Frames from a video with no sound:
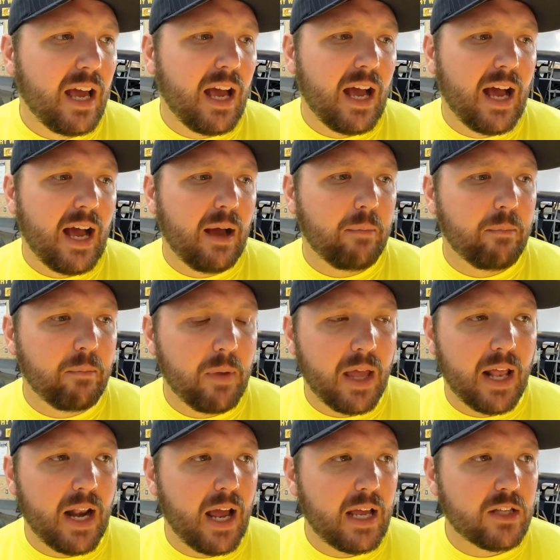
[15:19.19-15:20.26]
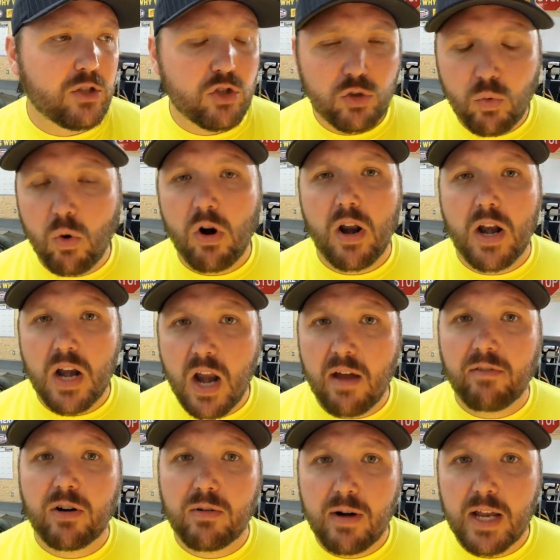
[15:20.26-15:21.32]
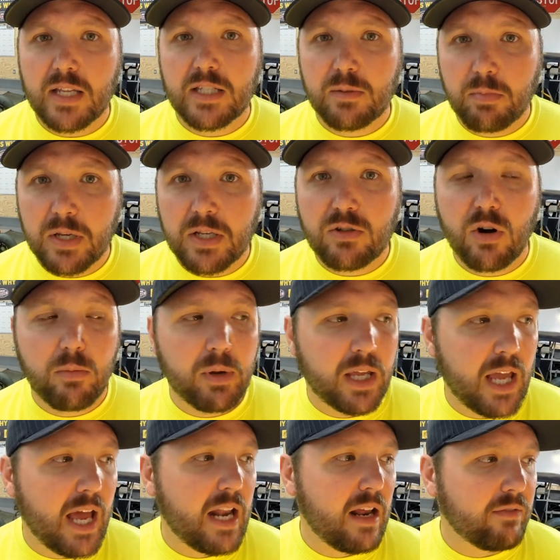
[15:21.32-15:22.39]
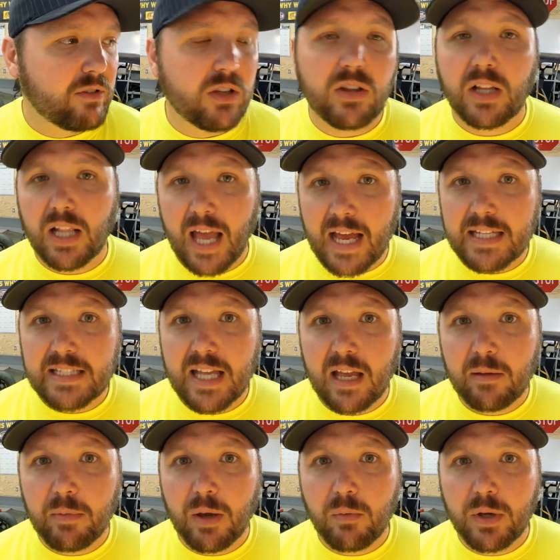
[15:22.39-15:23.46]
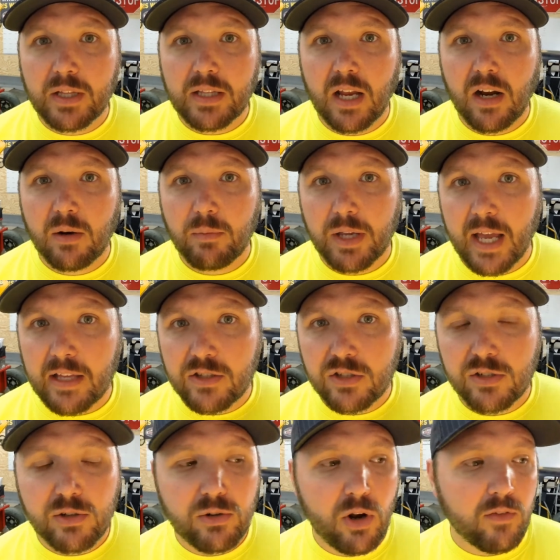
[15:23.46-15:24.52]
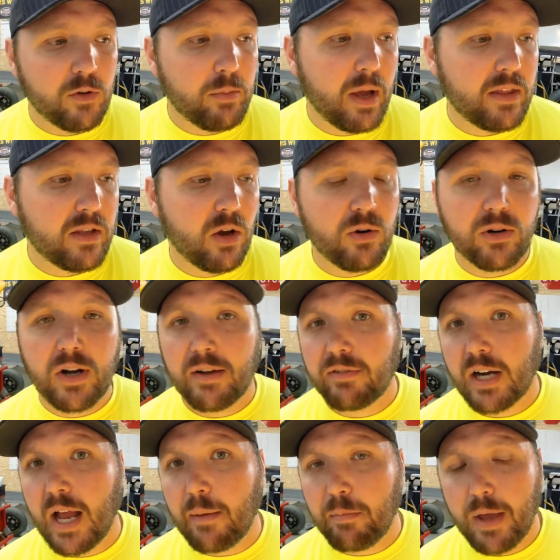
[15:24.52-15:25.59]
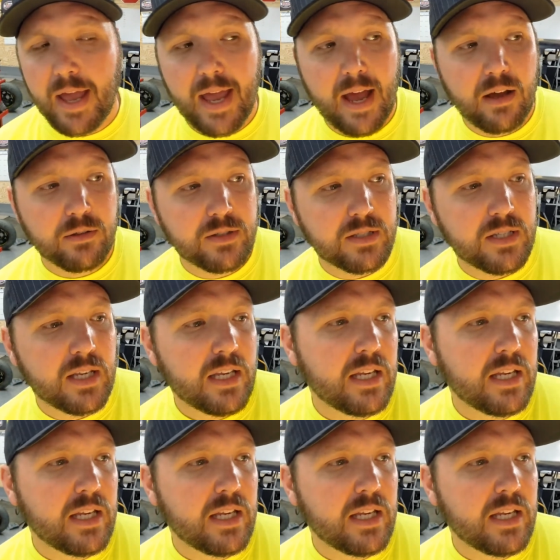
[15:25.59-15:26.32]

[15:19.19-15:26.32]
And I had swore to never race Speedrome again after the last time I went there and we got screwed over by the owner, never got payouts.